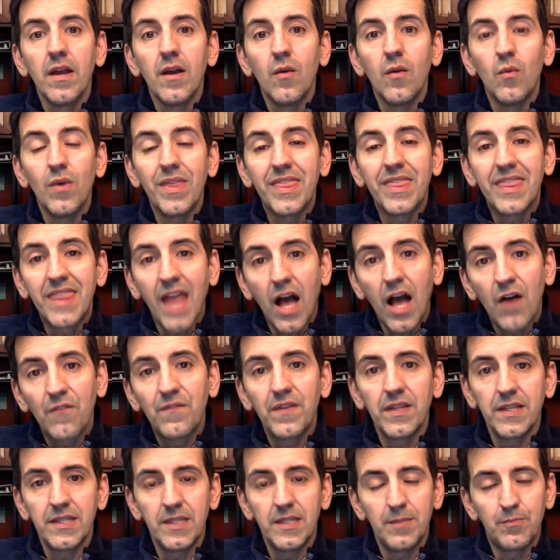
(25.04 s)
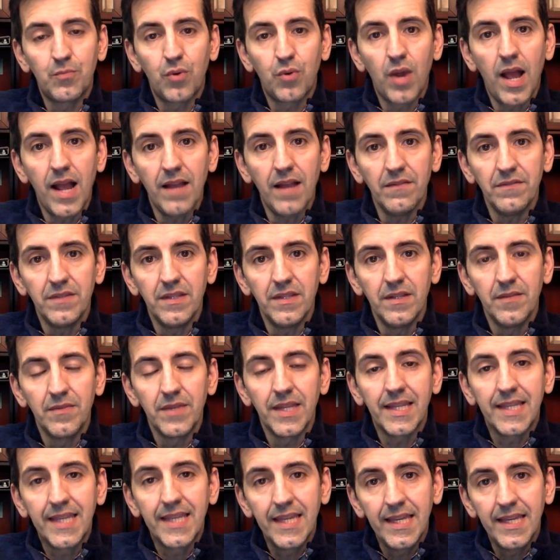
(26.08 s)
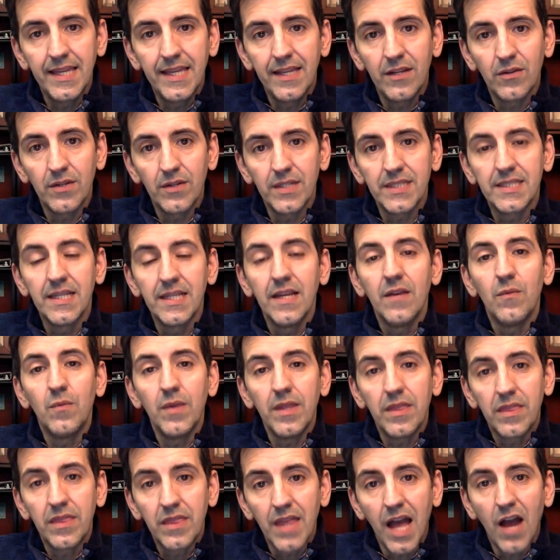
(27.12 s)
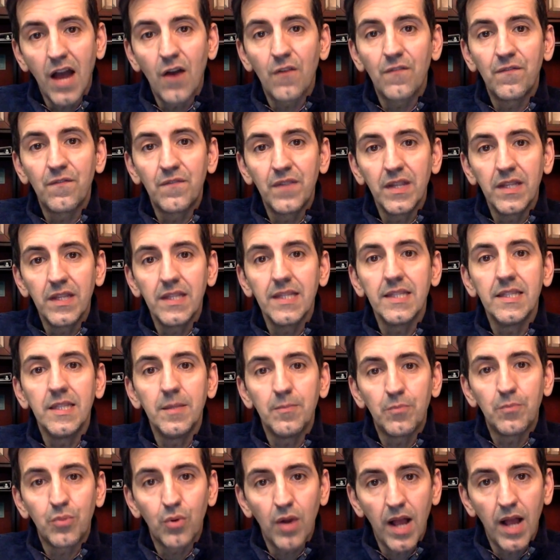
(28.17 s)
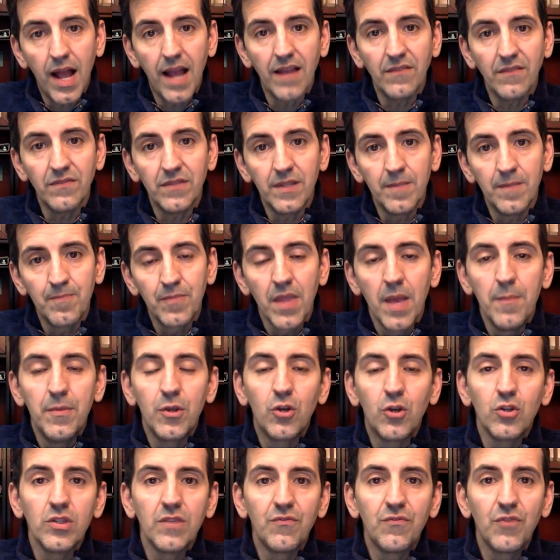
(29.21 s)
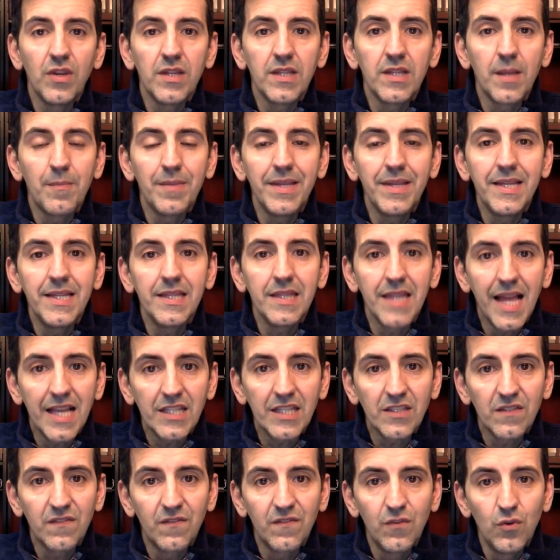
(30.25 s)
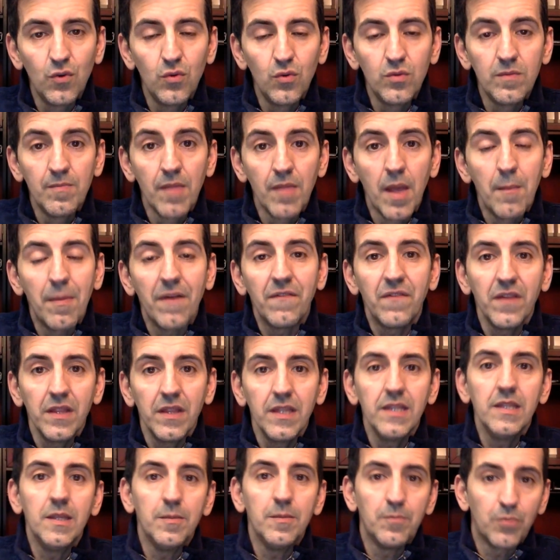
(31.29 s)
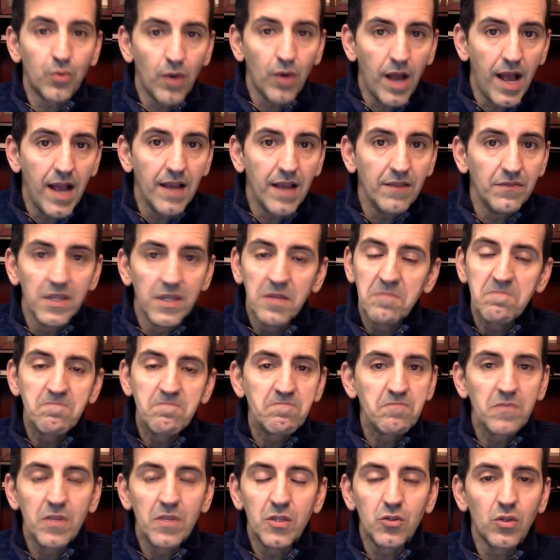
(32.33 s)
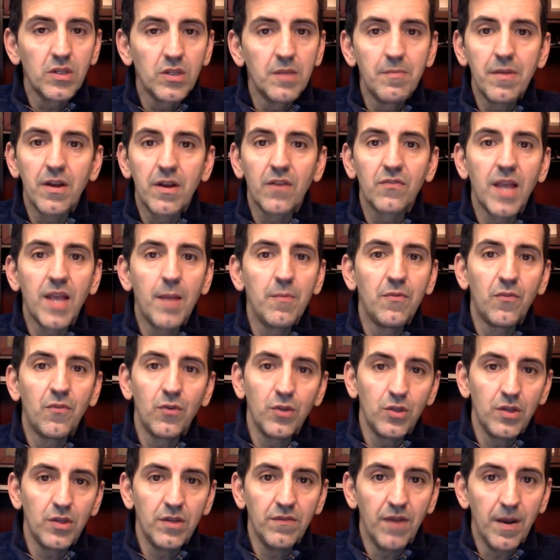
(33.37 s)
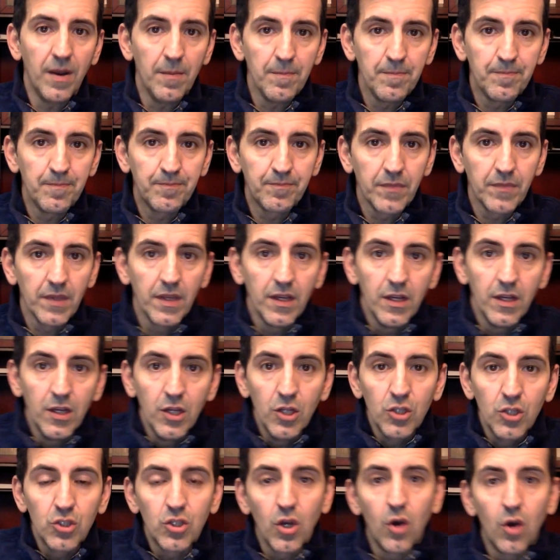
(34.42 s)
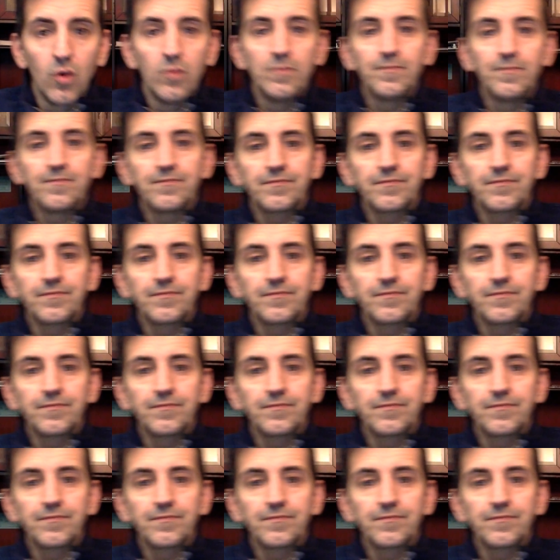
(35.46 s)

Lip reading: without feeling deprived. The key here is without feeling deprived. Because if you end up eating less food by feeling deprived, it's only a matter of time before you give up. So